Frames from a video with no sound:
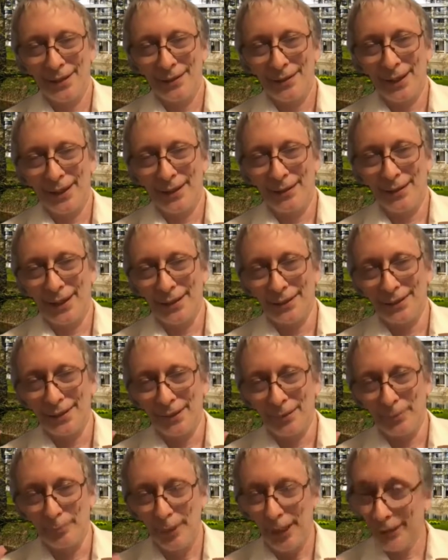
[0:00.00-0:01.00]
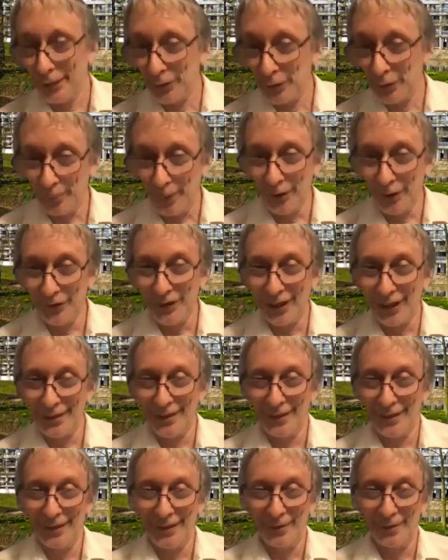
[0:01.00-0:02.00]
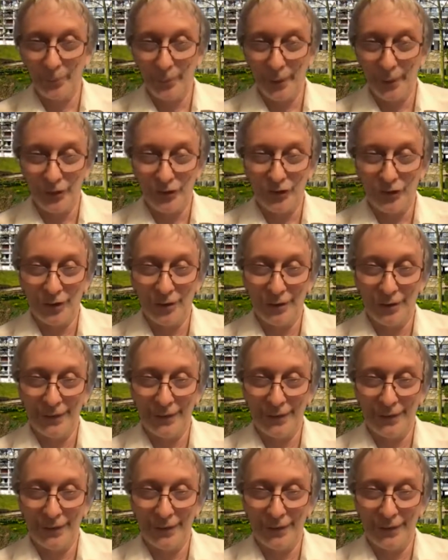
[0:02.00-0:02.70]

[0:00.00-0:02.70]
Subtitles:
That there's a microprocessor which